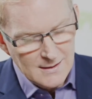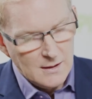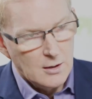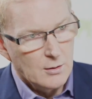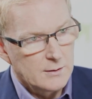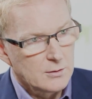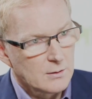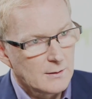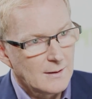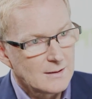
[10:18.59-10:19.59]
Kiran, you're
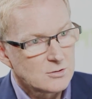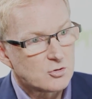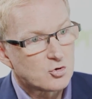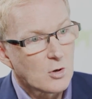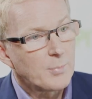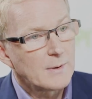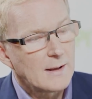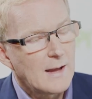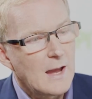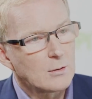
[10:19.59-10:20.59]
looking at
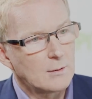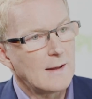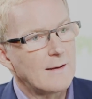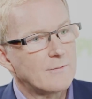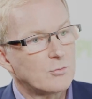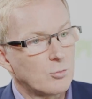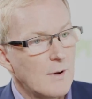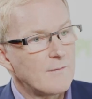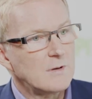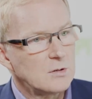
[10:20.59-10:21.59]
tripling Halo Labs
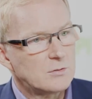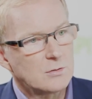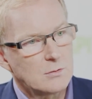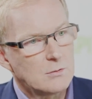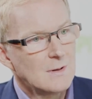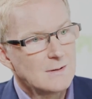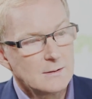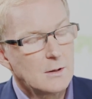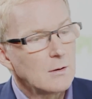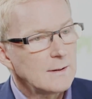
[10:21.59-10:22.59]
revenue to
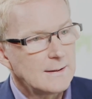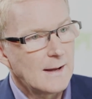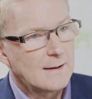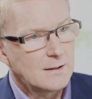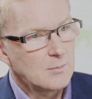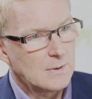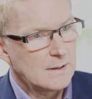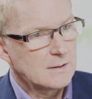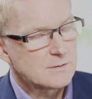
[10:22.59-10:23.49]
nearly 90 million.